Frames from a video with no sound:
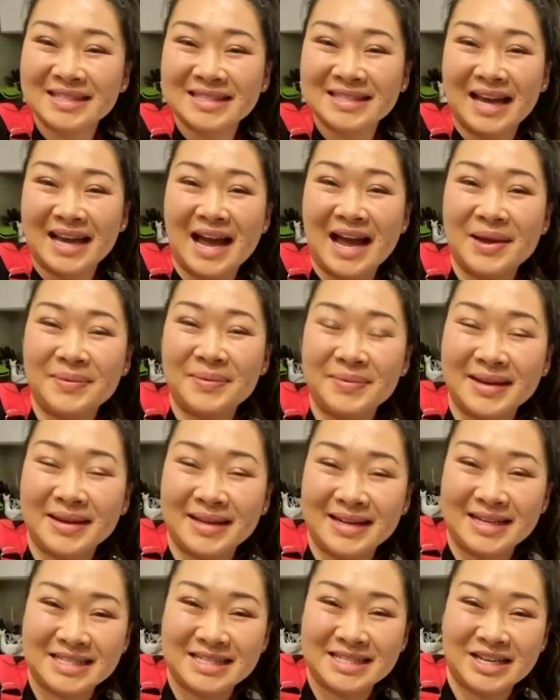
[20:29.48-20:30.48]
So I'm going
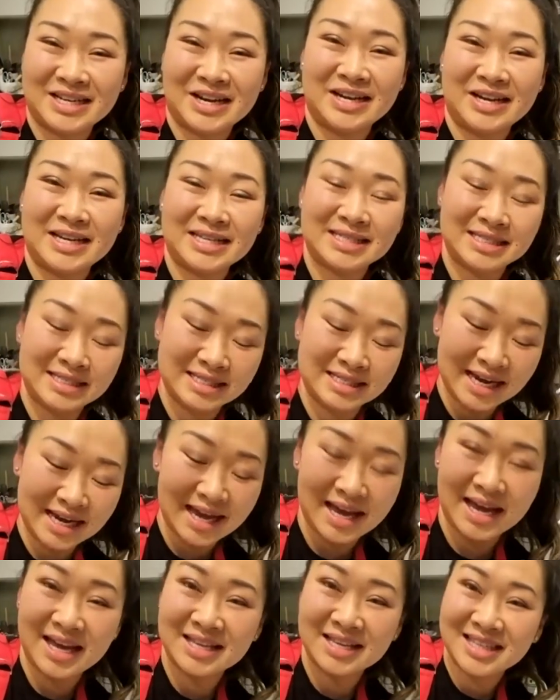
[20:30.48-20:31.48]
to show you
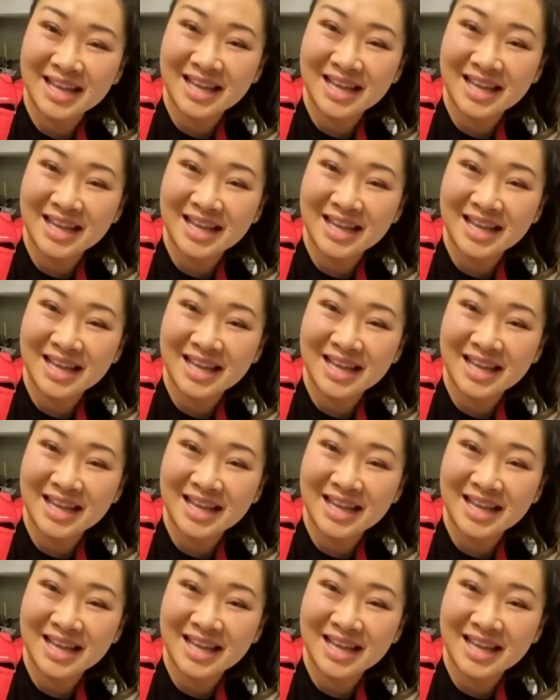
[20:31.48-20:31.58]
just